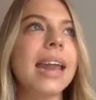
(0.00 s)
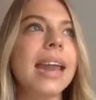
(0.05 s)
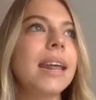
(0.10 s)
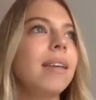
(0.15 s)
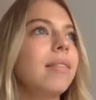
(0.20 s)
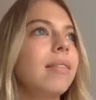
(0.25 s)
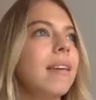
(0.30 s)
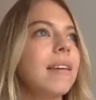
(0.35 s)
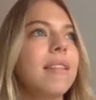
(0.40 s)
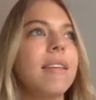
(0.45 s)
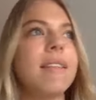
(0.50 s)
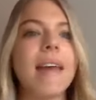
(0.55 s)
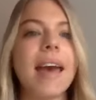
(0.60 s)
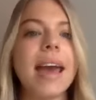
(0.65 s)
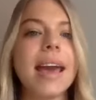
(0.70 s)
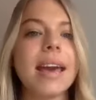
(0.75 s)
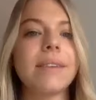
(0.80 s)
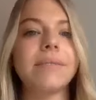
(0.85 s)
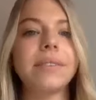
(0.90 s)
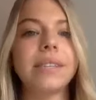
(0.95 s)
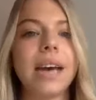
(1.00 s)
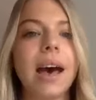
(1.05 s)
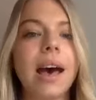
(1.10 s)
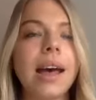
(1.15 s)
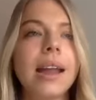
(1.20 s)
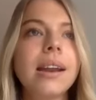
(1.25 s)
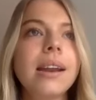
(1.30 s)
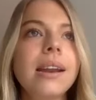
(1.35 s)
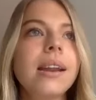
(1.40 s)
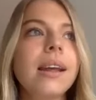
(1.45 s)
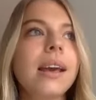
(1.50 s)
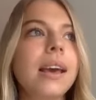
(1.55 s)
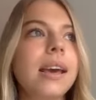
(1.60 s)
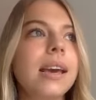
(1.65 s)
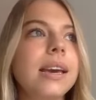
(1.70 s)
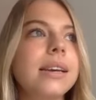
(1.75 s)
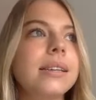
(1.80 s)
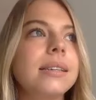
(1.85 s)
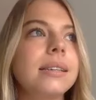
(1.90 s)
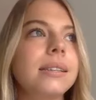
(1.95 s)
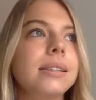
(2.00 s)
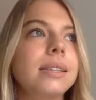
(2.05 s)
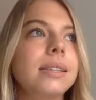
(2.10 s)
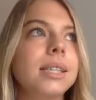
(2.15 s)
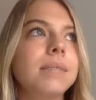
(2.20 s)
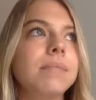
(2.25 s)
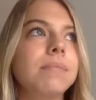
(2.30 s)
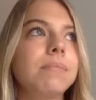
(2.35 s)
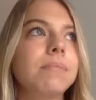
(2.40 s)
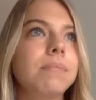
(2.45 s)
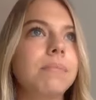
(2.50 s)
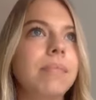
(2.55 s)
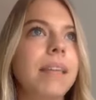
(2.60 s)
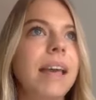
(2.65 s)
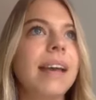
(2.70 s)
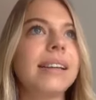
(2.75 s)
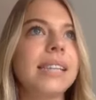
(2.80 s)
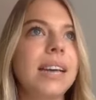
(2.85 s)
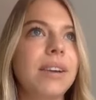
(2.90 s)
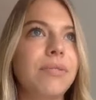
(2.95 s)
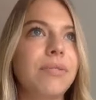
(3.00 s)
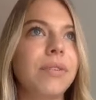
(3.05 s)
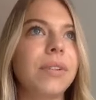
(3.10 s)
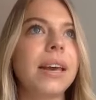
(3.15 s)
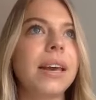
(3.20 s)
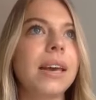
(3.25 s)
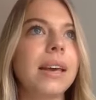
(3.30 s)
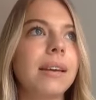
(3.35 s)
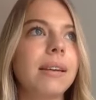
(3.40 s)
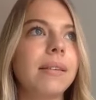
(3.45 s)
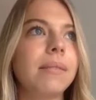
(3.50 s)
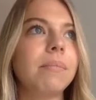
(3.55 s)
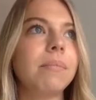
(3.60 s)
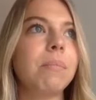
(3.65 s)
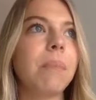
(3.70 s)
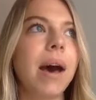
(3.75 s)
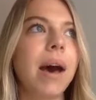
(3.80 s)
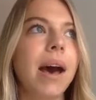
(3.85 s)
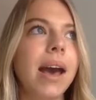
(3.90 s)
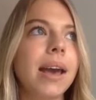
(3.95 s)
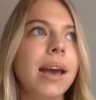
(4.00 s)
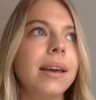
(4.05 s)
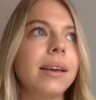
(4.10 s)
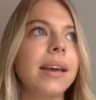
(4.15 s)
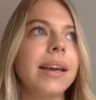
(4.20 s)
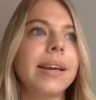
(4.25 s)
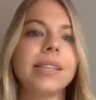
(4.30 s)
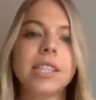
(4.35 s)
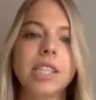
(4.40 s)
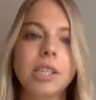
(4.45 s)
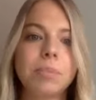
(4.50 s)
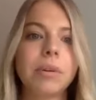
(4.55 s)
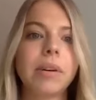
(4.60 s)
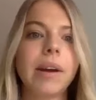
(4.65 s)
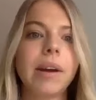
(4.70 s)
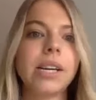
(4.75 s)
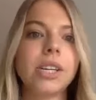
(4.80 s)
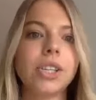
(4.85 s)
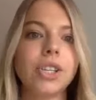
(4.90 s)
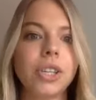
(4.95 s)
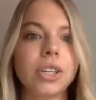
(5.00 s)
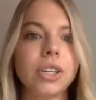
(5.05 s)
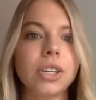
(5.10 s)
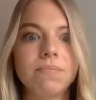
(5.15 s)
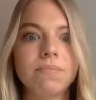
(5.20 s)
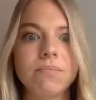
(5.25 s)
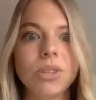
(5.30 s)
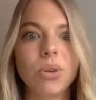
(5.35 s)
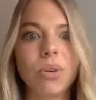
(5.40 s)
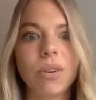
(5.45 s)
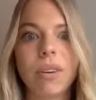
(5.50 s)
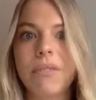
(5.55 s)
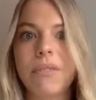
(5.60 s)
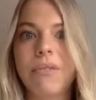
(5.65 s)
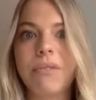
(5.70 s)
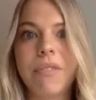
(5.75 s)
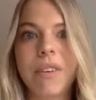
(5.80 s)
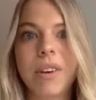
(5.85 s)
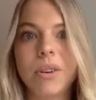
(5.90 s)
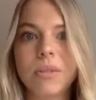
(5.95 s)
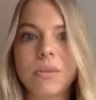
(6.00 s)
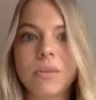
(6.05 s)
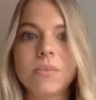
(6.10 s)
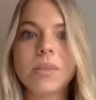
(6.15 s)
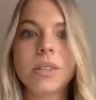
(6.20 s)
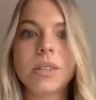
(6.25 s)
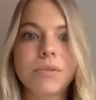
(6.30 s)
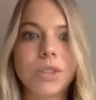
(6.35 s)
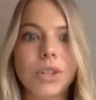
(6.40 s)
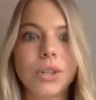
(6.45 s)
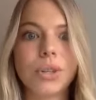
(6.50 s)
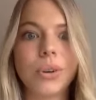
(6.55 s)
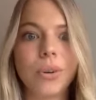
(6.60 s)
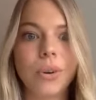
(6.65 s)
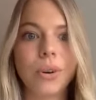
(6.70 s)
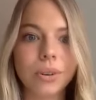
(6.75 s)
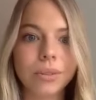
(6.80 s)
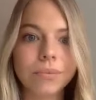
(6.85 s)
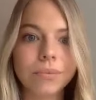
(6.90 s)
anything that they have done is, they're definitely my inspiration sort of films for sure.